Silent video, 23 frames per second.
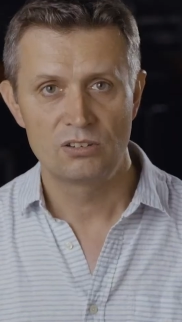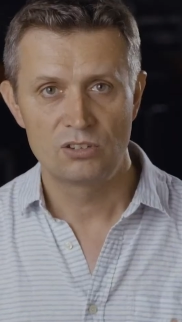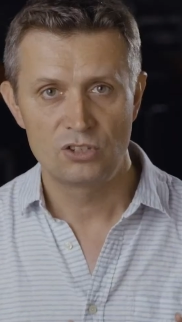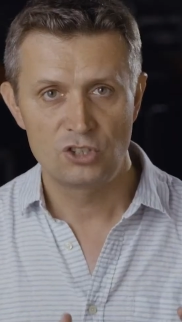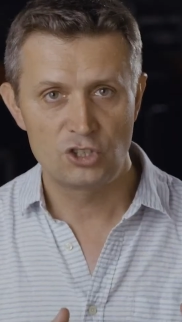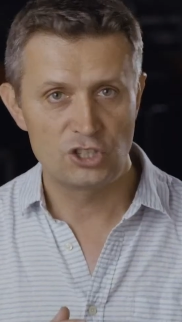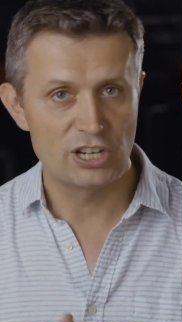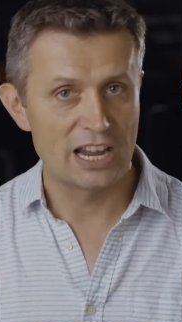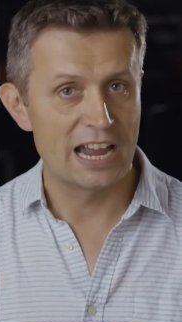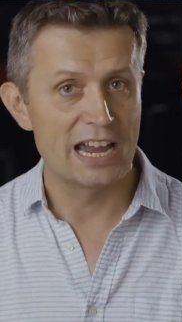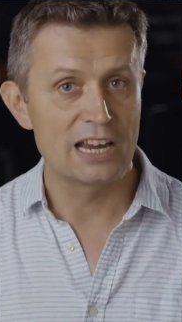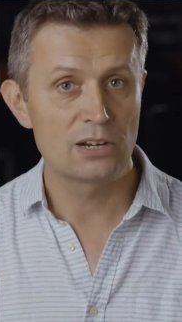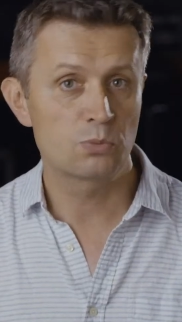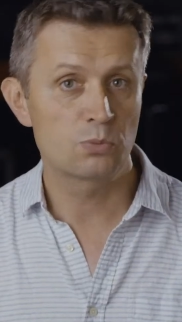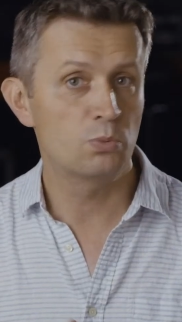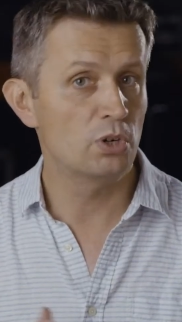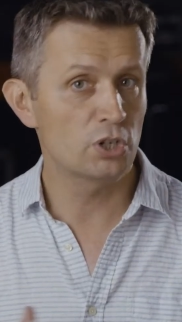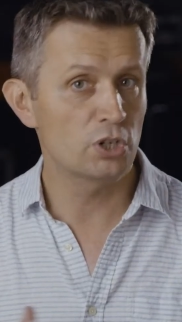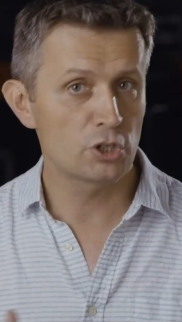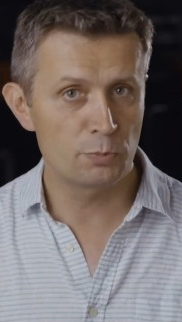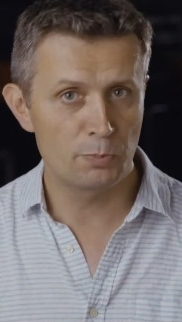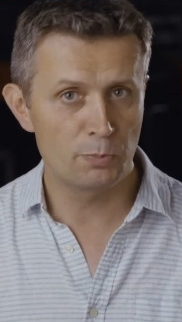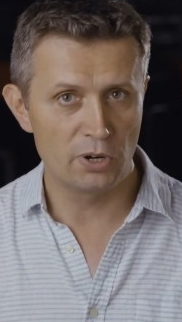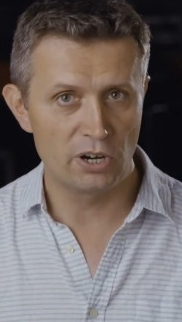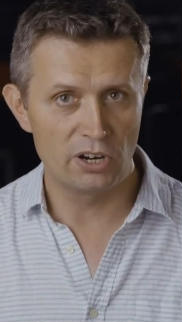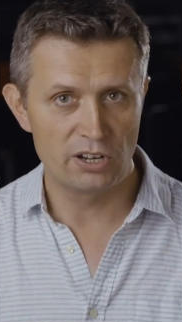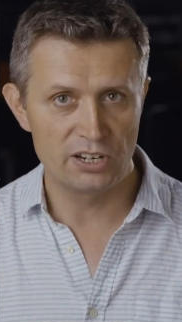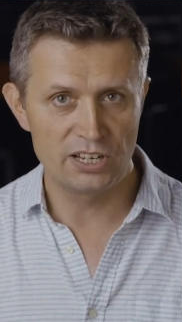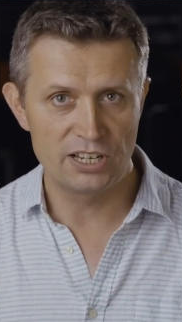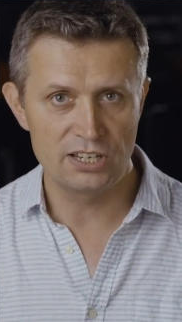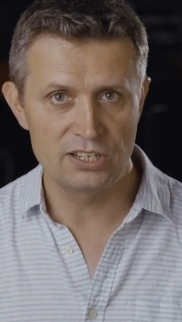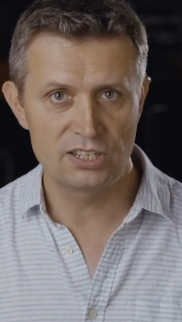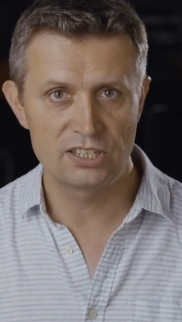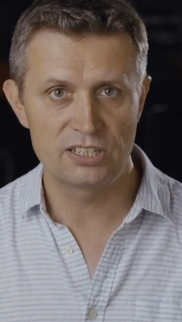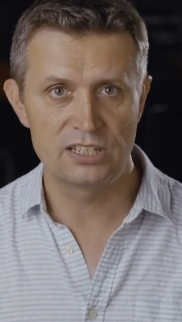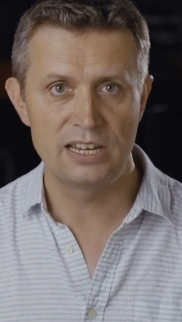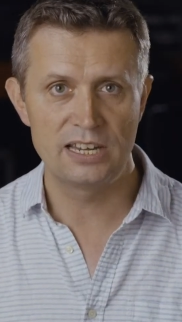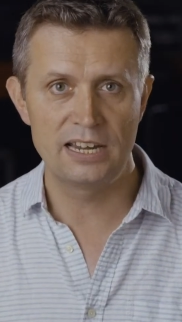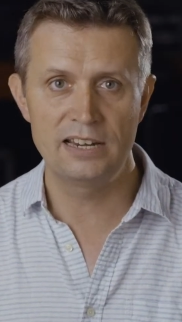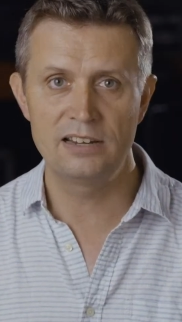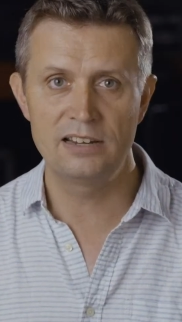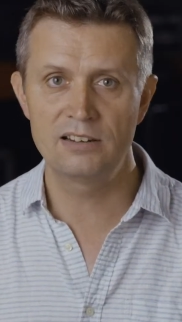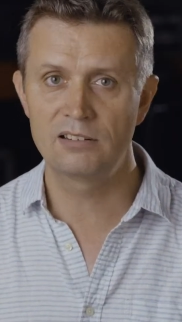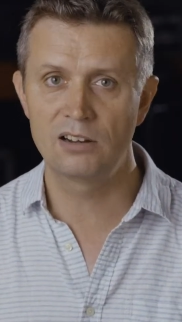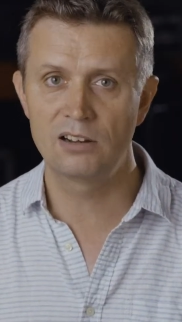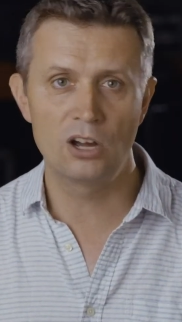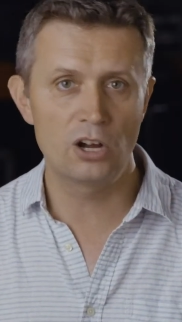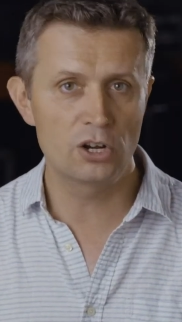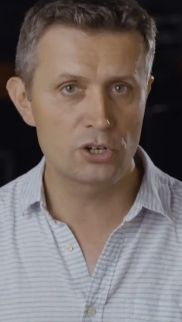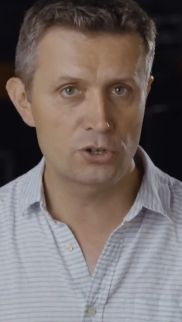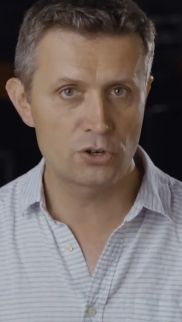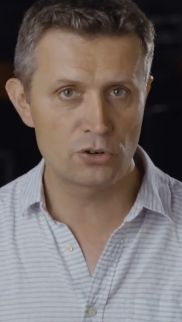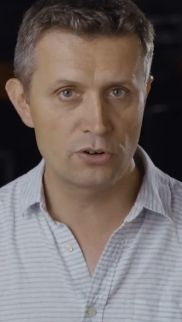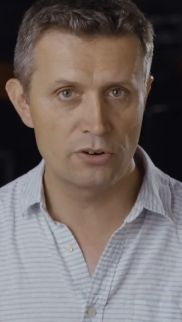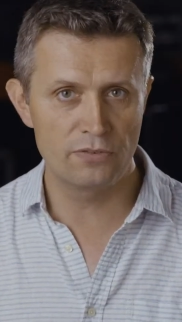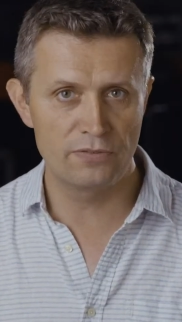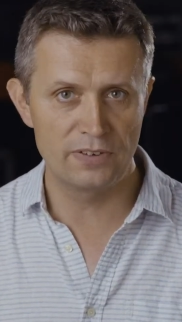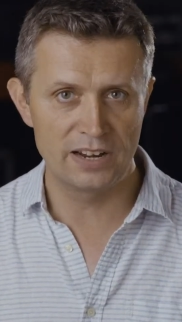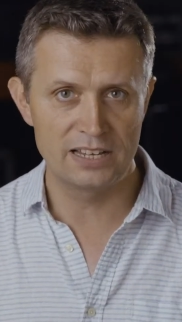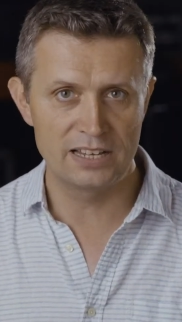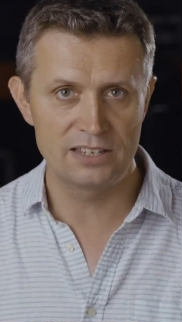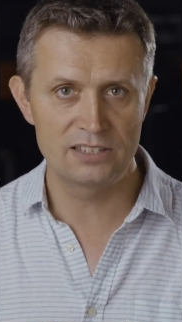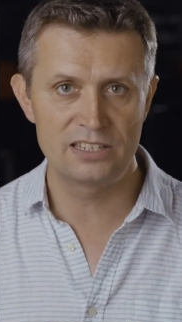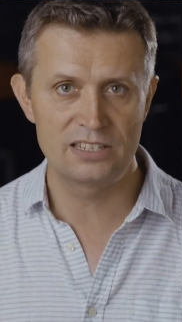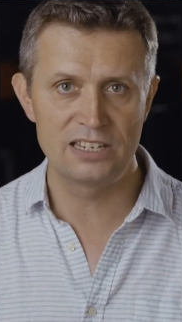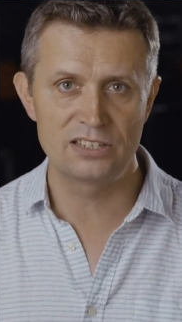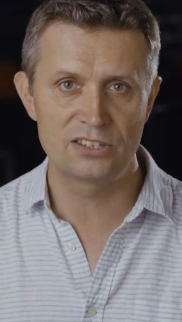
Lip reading: Chat watch parties. In larger events,